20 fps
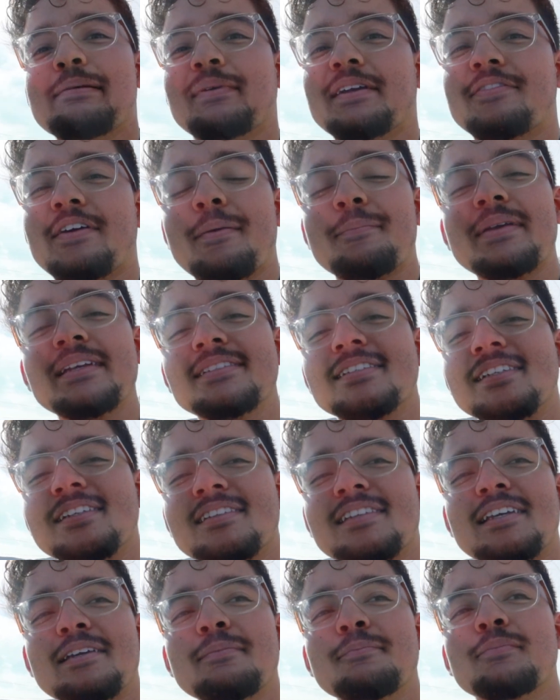But if I miss
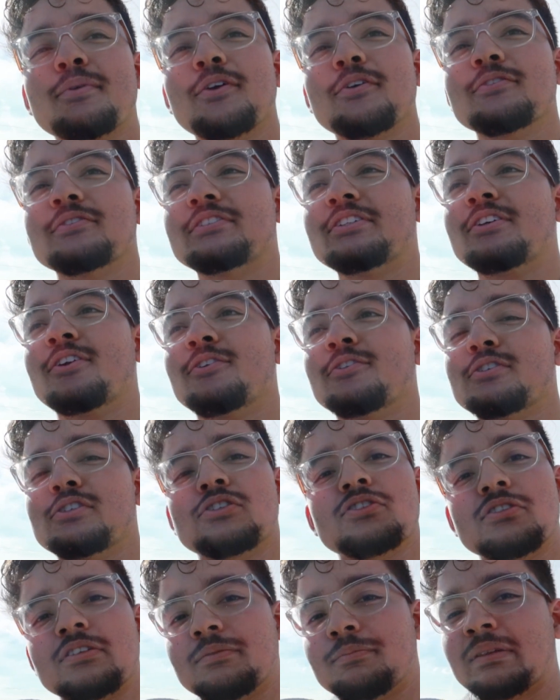anything, bro, you know,
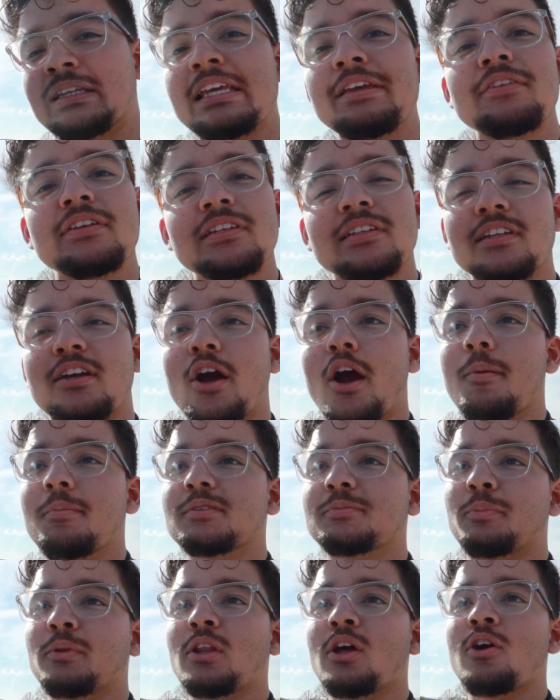leave it in the
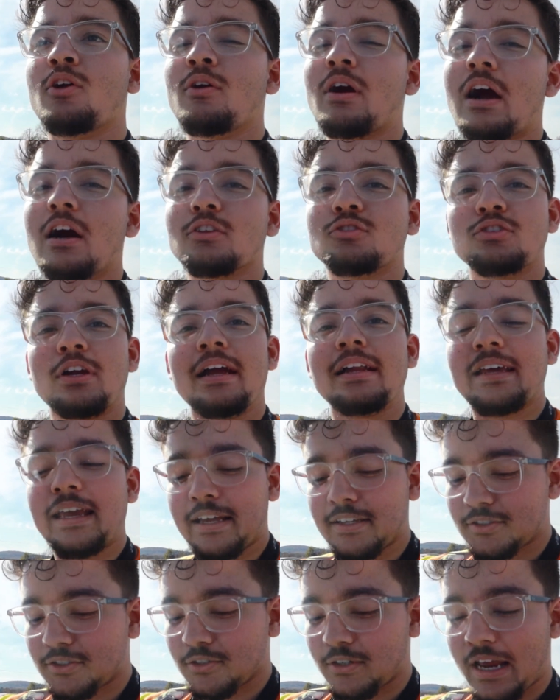comments below. I'll try to
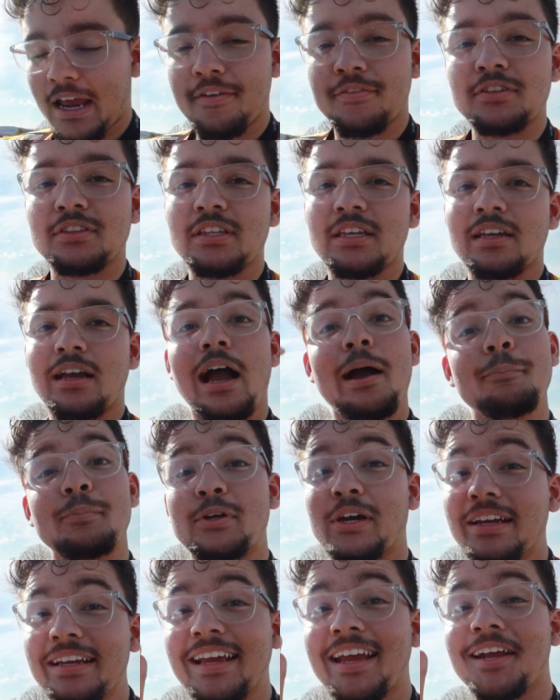answer everything. I'm
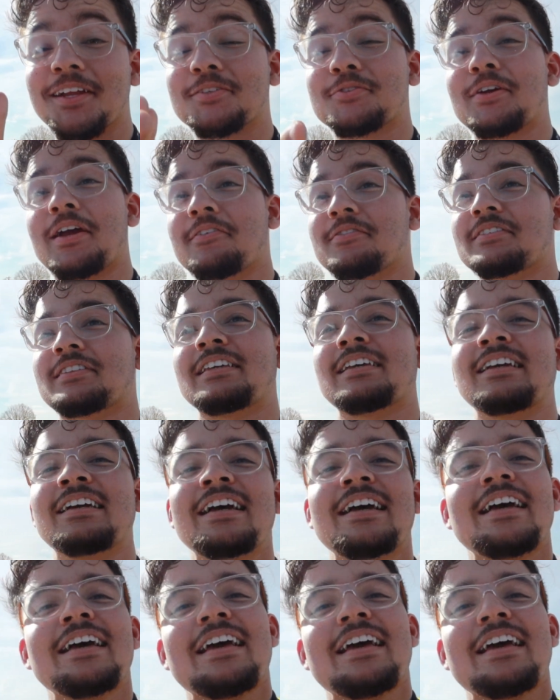gonna answer everything.